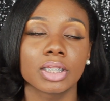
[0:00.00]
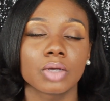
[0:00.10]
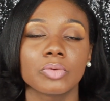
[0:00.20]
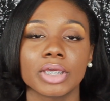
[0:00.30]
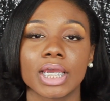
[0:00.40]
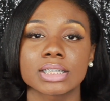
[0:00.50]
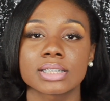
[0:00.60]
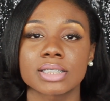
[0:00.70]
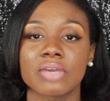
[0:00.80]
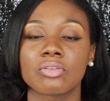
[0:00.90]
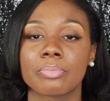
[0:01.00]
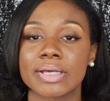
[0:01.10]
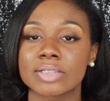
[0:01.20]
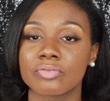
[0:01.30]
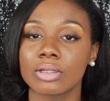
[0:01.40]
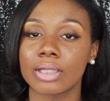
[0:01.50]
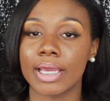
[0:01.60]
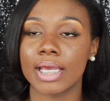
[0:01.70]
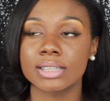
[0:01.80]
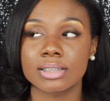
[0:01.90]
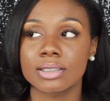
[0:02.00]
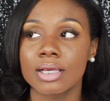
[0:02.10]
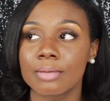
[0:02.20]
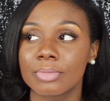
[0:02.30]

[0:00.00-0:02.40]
We had to save the best for last,